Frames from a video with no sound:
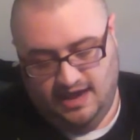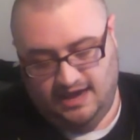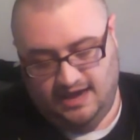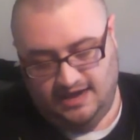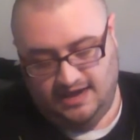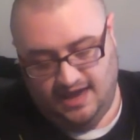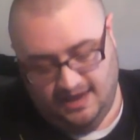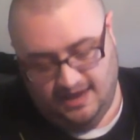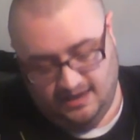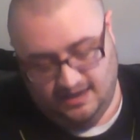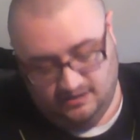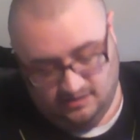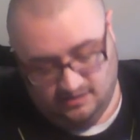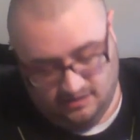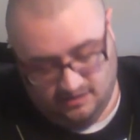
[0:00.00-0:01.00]
And it
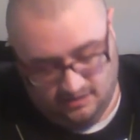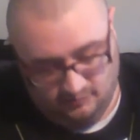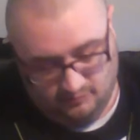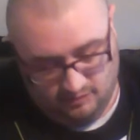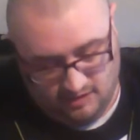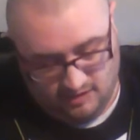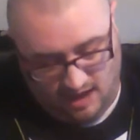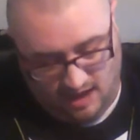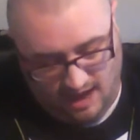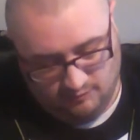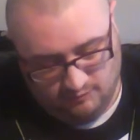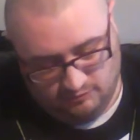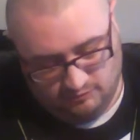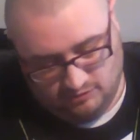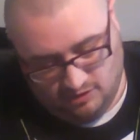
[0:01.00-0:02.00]
had what
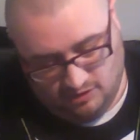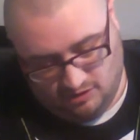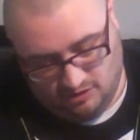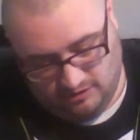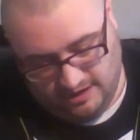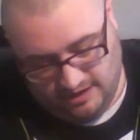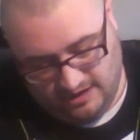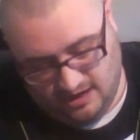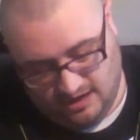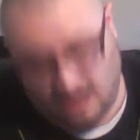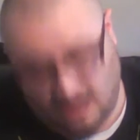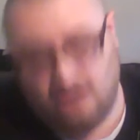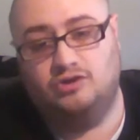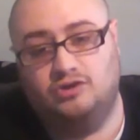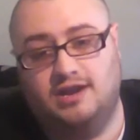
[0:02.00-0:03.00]
I would call a
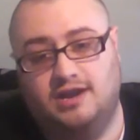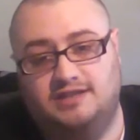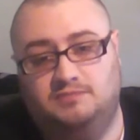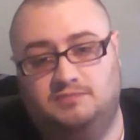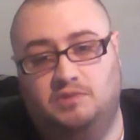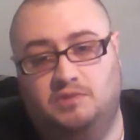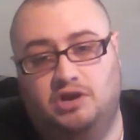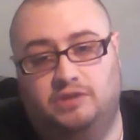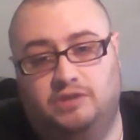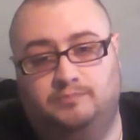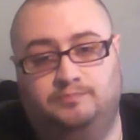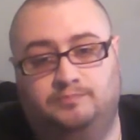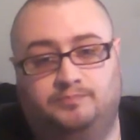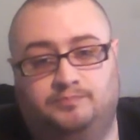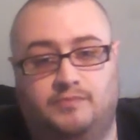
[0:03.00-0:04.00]
contrast
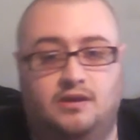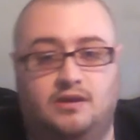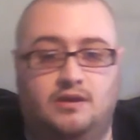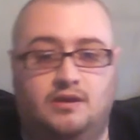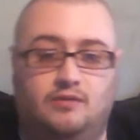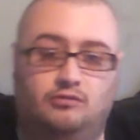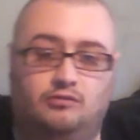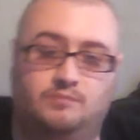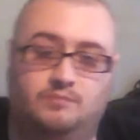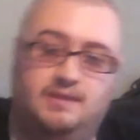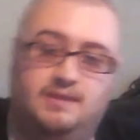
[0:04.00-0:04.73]
button, where